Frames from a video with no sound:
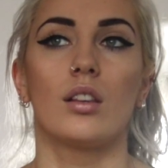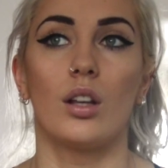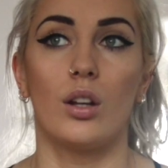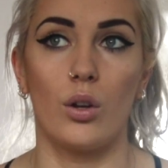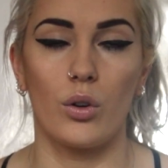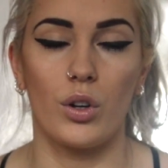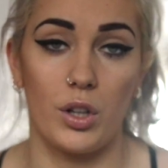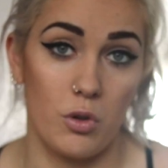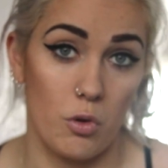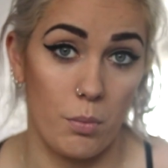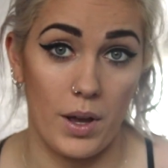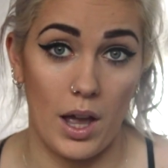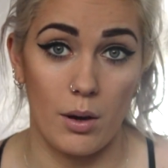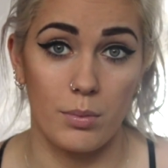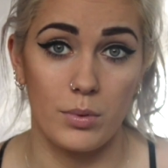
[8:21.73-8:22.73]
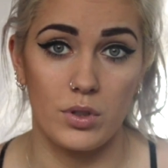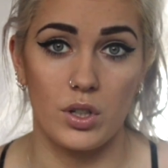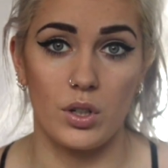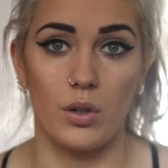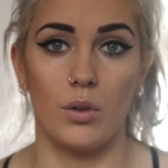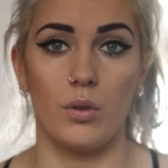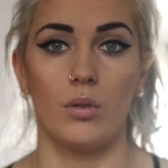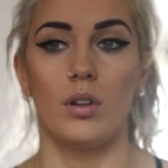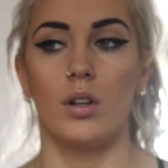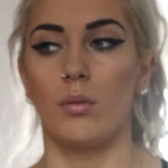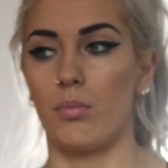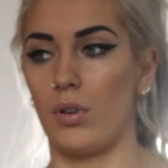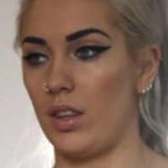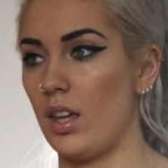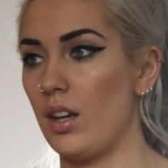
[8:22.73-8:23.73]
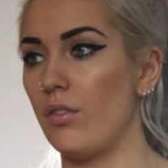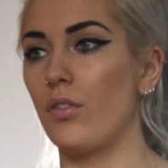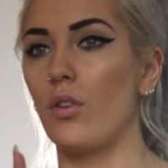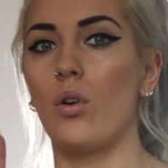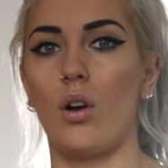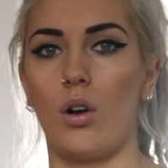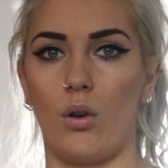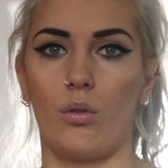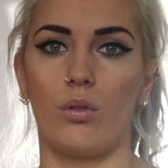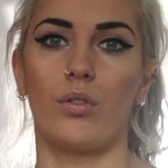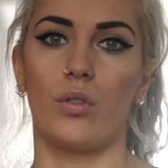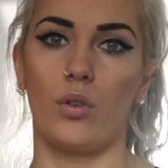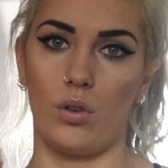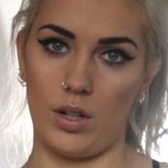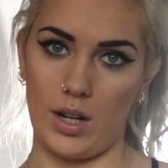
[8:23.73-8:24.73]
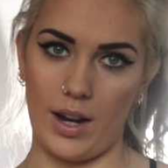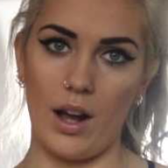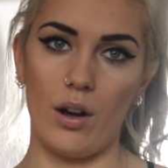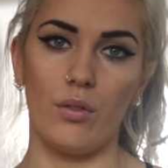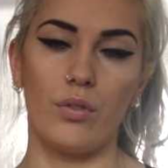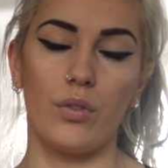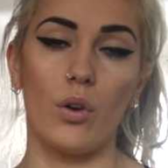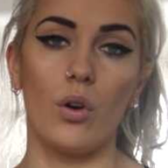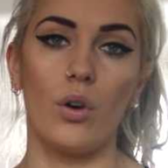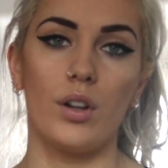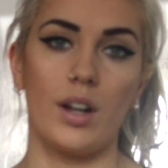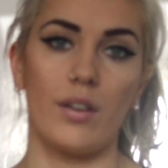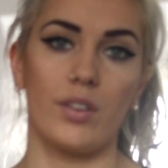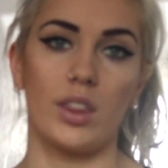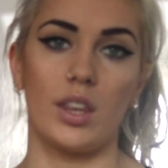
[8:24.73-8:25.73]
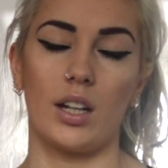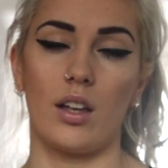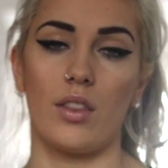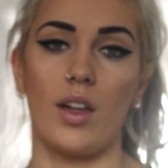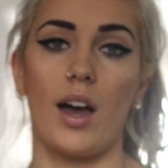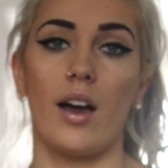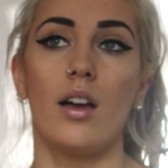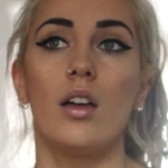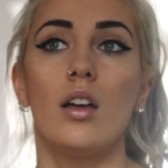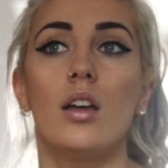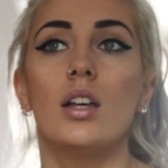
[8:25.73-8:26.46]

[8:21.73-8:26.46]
the longer you'll be able to breathe in for, hold for, let out for, and everything like that.